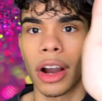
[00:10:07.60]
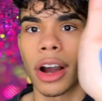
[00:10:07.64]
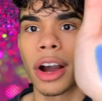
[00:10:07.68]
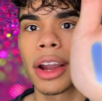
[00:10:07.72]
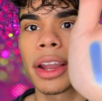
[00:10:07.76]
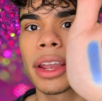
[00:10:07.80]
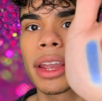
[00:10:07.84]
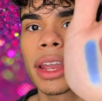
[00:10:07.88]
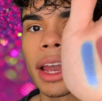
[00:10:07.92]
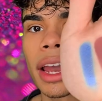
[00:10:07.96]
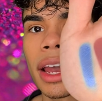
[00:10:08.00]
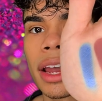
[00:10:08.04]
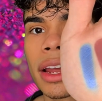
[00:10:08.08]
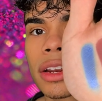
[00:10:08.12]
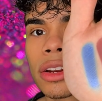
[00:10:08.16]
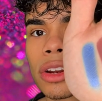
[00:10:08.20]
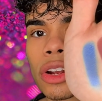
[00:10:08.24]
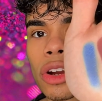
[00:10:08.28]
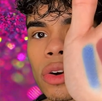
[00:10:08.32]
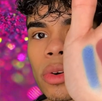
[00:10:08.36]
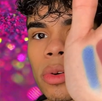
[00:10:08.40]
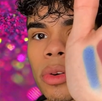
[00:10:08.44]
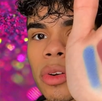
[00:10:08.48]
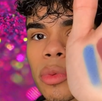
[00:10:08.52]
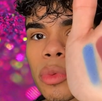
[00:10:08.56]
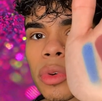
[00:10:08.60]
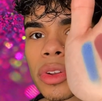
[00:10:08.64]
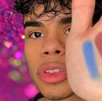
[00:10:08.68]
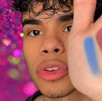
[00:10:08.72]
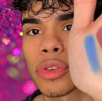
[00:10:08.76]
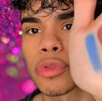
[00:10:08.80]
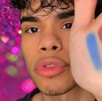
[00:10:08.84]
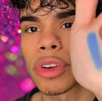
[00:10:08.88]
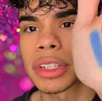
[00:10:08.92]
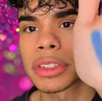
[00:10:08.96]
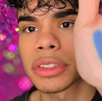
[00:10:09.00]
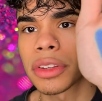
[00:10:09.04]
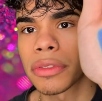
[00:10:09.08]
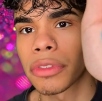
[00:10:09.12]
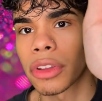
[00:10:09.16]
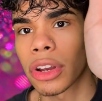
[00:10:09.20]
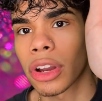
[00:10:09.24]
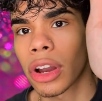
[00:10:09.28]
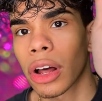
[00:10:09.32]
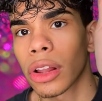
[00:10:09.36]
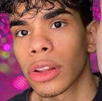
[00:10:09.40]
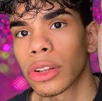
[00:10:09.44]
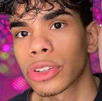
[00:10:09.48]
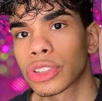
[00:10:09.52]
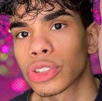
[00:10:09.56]
again going with the rest of the
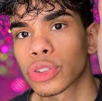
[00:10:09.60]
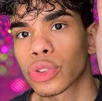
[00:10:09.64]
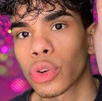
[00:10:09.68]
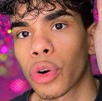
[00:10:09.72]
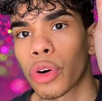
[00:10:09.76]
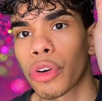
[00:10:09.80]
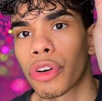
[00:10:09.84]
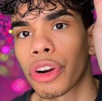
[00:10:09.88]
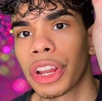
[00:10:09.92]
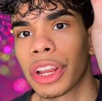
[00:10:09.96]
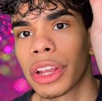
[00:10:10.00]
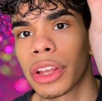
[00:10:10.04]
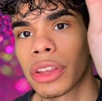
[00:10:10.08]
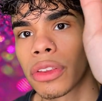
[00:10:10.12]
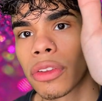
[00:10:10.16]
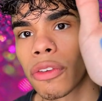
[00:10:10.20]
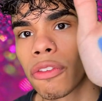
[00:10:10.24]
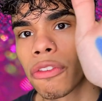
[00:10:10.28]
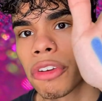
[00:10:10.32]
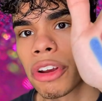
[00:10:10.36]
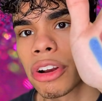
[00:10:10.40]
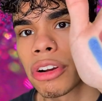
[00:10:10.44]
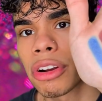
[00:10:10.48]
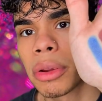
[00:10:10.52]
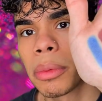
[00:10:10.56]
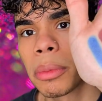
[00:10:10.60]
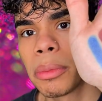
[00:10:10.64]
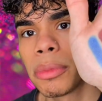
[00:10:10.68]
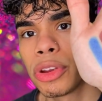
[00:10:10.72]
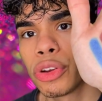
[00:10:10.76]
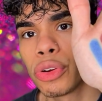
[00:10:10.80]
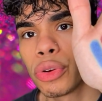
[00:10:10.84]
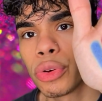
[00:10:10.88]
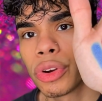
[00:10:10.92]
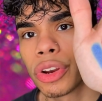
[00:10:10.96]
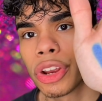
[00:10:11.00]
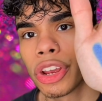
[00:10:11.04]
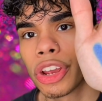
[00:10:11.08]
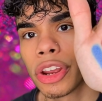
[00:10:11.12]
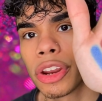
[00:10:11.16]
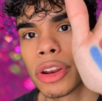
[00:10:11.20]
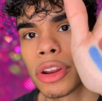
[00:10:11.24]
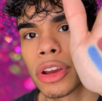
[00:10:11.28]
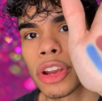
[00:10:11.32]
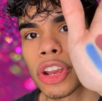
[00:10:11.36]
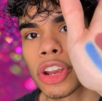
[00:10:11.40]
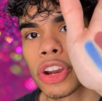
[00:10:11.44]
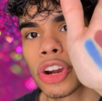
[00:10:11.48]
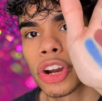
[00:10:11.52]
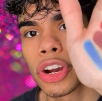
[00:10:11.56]
color story. It's a very
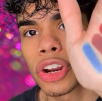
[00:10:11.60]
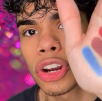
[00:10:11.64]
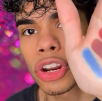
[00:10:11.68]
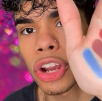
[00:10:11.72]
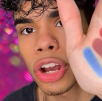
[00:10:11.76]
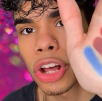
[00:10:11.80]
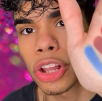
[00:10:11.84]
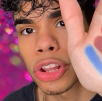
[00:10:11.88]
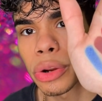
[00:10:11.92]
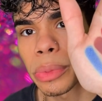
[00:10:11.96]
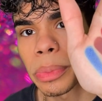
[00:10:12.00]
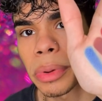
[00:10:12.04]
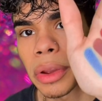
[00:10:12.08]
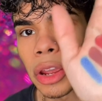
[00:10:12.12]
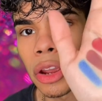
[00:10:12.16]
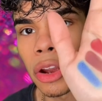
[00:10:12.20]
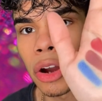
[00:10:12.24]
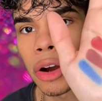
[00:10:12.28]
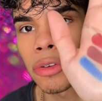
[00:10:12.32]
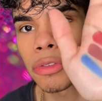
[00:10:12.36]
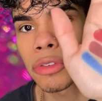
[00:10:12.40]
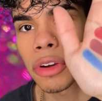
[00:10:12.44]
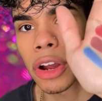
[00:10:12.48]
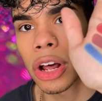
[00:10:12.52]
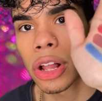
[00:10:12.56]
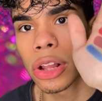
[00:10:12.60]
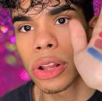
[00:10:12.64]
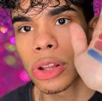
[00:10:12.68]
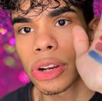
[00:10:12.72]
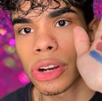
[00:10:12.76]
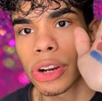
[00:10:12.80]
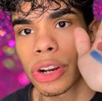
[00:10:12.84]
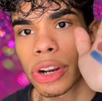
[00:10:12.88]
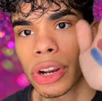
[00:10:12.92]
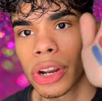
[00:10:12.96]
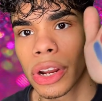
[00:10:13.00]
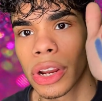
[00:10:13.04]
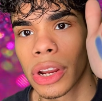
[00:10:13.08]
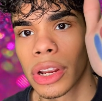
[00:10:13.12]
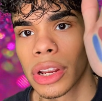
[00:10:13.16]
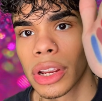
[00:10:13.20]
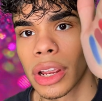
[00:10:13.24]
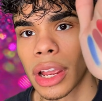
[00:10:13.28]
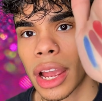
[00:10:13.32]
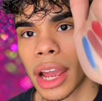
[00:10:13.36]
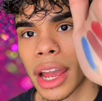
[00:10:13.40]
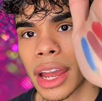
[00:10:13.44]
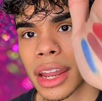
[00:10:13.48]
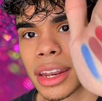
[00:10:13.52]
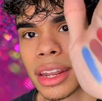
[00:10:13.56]
muted good color payoff color
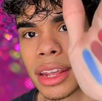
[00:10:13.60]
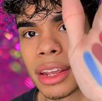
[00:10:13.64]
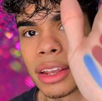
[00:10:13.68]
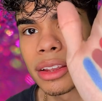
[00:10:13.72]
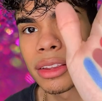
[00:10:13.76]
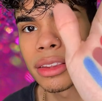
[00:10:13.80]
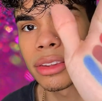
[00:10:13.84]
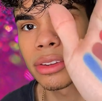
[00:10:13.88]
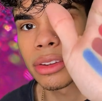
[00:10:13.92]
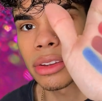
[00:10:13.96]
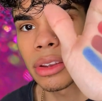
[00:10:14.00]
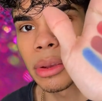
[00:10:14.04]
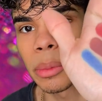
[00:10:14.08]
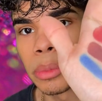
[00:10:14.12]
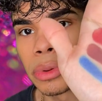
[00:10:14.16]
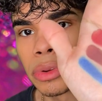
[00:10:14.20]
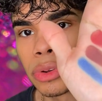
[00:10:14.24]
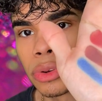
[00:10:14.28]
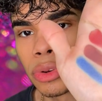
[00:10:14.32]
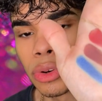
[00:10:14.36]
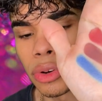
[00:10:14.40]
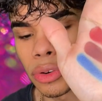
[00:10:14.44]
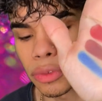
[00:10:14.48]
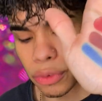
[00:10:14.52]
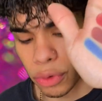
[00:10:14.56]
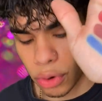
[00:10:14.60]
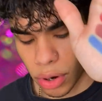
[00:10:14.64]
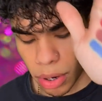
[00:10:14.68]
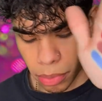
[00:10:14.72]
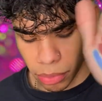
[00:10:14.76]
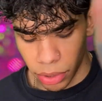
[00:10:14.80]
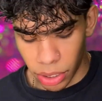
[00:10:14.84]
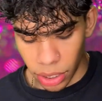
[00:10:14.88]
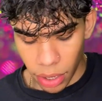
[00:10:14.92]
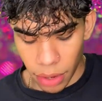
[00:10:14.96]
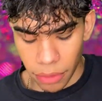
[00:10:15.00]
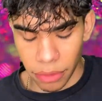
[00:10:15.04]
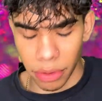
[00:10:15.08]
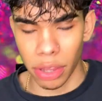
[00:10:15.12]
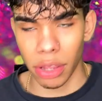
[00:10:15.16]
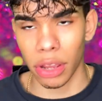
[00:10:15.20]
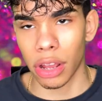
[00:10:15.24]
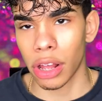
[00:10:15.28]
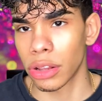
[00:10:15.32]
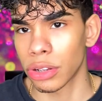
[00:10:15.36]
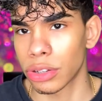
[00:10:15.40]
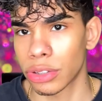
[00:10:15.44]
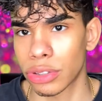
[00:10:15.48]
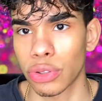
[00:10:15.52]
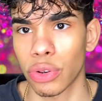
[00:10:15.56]
and it's beautiful. I'm loving the
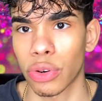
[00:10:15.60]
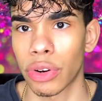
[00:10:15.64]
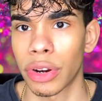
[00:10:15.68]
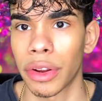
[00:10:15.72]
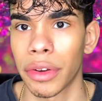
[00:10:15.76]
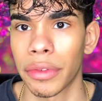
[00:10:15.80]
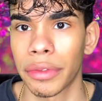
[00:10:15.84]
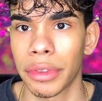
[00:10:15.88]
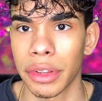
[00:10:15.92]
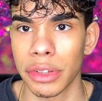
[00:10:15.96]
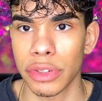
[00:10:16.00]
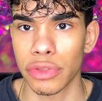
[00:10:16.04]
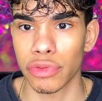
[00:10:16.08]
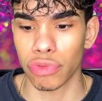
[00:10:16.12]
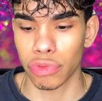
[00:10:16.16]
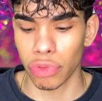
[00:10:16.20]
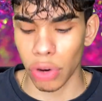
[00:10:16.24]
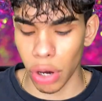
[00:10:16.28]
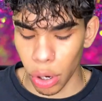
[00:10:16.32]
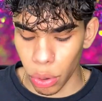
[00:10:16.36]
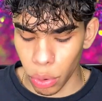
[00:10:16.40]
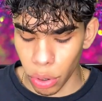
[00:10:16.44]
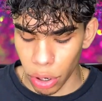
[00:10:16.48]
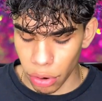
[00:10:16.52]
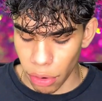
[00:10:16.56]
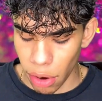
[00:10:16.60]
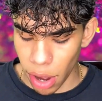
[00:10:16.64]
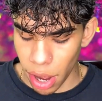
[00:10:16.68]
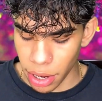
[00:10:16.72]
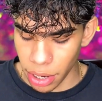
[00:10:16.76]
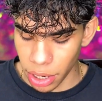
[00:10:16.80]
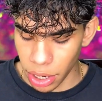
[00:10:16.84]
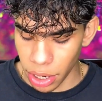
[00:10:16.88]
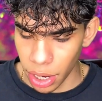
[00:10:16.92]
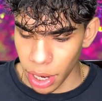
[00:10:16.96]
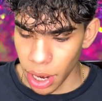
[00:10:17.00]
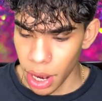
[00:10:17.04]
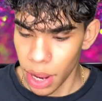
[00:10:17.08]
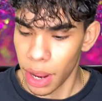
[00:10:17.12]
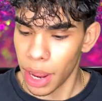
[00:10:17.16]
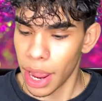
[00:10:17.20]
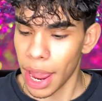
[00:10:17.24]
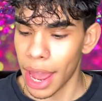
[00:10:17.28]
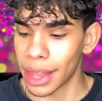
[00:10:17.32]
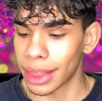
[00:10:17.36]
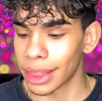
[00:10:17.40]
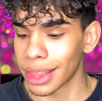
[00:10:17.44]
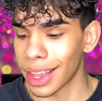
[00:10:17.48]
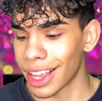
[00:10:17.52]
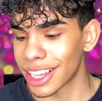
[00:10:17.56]
color story of this row already.
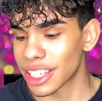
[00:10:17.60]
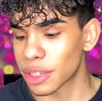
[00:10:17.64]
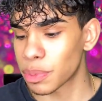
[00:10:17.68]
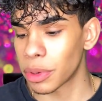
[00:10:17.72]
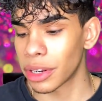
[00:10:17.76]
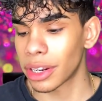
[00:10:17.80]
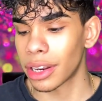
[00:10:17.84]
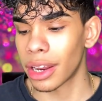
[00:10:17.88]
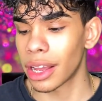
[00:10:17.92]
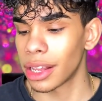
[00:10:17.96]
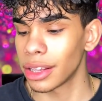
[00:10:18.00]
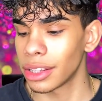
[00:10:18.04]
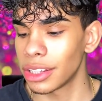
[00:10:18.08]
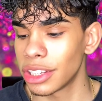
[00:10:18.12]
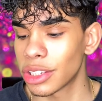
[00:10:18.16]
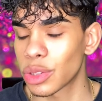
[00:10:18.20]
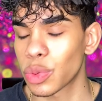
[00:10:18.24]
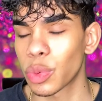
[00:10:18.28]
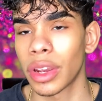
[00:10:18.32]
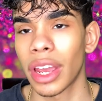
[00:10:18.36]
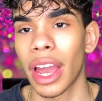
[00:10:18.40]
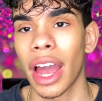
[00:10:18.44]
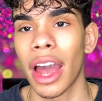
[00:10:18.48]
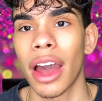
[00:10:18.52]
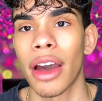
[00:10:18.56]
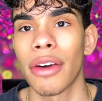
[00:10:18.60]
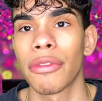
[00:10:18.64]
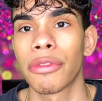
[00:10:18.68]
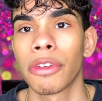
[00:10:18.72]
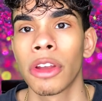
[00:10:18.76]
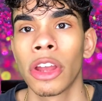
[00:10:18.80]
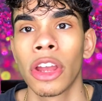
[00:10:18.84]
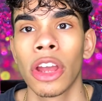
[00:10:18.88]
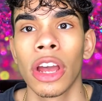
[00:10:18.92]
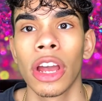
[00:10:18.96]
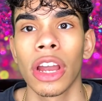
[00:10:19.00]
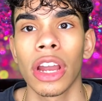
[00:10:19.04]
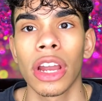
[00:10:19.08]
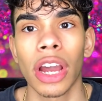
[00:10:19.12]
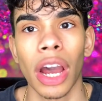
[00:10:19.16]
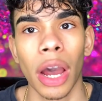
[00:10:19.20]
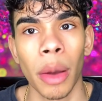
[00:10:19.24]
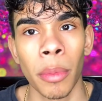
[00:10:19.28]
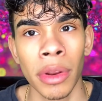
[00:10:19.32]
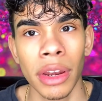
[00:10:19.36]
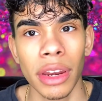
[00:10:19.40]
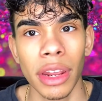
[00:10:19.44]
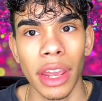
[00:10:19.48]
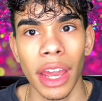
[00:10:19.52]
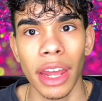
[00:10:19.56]
And last but not least, we have
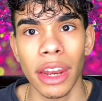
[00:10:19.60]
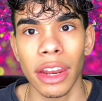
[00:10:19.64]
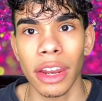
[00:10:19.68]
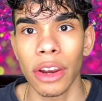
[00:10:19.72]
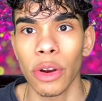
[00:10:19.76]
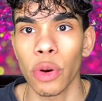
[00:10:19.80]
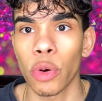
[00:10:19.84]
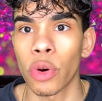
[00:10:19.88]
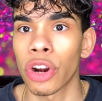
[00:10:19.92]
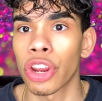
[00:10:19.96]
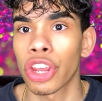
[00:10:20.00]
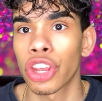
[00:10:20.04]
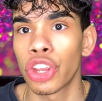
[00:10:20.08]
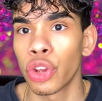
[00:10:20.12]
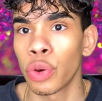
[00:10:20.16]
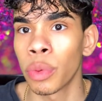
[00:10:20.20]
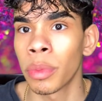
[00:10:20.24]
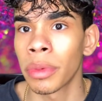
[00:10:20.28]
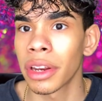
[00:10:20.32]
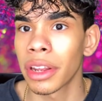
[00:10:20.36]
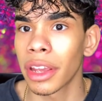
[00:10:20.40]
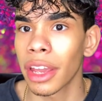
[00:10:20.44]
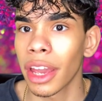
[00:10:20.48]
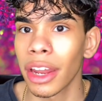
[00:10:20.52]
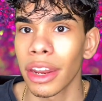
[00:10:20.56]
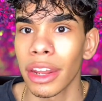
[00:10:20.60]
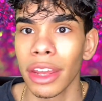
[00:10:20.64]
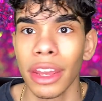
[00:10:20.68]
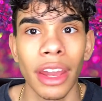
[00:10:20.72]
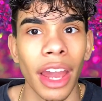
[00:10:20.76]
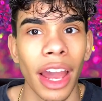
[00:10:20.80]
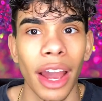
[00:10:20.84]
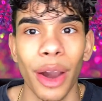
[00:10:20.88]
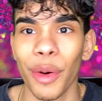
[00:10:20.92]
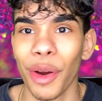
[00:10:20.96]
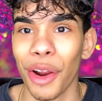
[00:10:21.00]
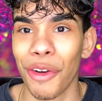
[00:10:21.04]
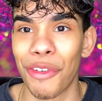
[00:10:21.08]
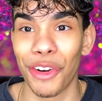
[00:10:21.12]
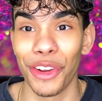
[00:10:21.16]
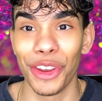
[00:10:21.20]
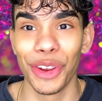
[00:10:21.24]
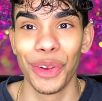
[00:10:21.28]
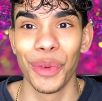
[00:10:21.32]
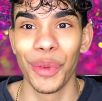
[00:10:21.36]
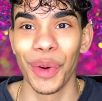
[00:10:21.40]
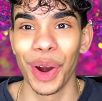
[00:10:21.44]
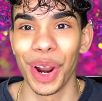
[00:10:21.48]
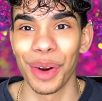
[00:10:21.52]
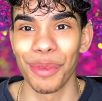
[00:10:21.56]
Come and Get It, or Cume and Get It, however
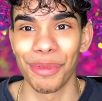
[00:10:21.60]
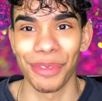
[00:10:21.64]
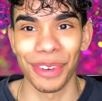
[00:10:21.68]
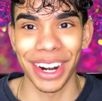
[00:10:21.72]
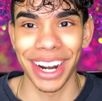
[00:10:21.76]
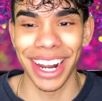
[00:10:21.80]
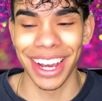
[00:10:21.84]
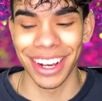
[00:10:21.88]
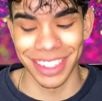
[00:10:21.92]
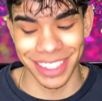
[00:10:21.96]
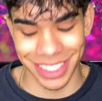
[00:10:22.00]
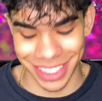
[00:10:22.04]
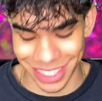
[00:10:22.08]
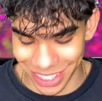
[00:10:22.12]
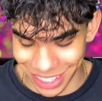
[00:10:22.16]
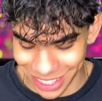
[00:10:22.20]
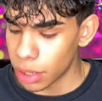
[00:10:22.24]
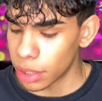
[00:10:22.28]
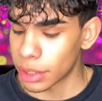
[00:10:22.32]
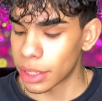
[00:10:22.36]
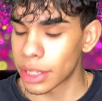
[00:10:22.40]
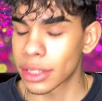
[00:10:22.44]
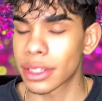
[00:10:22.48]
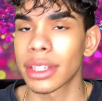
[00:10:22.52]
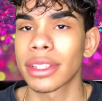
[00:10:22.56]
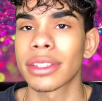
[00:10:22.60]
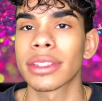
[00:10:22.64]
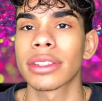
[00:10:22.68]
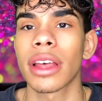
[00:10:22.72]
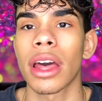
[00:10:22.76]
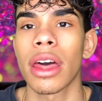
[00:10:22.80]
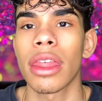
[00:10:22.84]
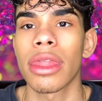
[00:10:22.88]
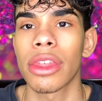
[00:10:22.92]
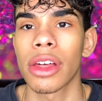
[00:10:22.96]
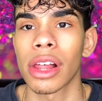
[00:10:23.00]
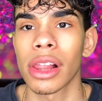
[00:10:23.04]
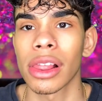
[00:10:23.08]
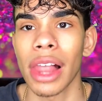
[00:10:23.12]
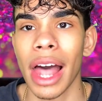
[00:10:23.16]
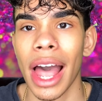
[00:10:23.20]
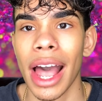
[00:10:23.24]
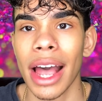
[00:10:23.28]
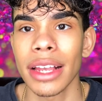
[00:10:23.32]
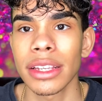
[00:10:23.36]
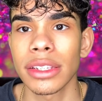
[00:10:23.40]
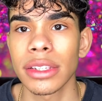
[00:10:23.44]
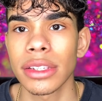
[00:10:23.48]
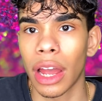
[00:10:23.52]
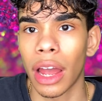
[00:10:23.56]
you want to pronounce it. This is the
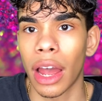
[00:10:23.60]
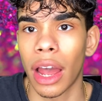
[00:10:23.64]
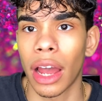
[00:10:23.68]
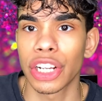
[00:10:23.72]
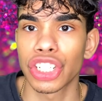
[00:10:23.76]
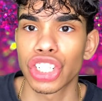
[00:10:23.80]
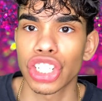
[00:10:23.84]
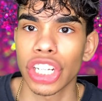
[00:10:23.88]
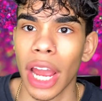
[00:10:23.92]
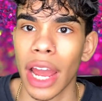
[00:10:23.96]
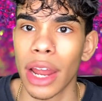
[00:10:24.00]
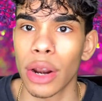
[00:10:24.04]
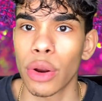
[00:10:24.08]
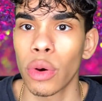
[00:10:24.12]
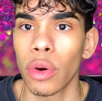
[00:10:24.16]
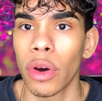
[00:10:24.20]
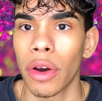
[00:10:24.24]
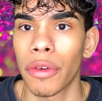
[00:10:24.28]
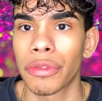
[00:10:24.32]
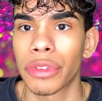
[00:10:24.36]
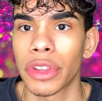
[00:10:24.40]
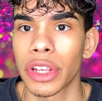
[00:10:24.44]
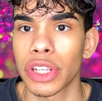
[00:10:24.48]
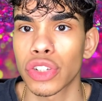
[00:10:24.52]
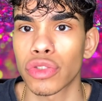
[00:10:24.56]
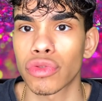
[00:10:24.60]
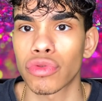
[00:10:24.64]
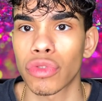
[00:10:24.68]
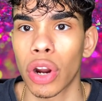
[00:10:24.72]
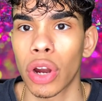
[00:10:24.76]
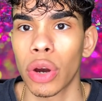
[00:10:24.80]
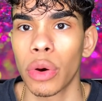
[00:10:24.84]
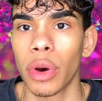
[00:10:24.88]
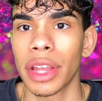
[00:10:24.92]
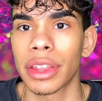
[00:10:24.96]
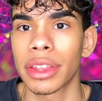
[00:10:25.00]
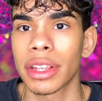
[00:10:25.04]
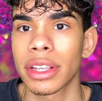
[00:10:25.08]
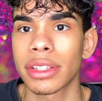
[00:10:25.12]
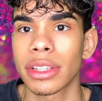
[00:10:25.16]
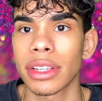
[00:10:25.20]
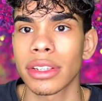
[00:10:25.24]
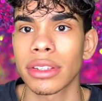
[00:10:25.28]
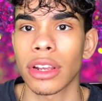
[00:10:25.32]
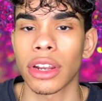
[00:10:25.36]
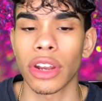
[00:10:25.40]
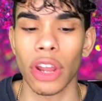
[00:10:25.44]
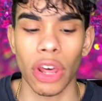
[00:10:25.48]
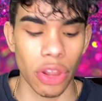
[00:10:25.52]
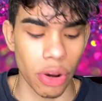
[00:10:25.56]
last shadow of this row, and this
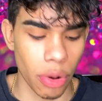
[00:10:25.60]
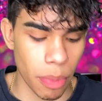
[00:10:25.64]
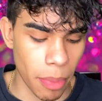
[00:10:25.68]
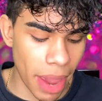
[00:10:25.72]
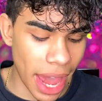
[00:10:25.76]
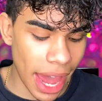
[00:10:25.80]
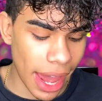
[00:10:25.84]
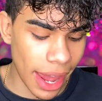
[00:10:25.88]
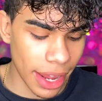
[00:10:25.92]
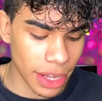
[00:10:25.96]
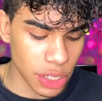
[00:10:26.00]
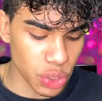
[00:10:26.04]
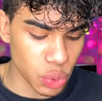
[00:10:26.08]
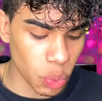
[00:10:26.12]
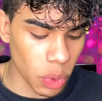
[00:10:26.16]
is another matte as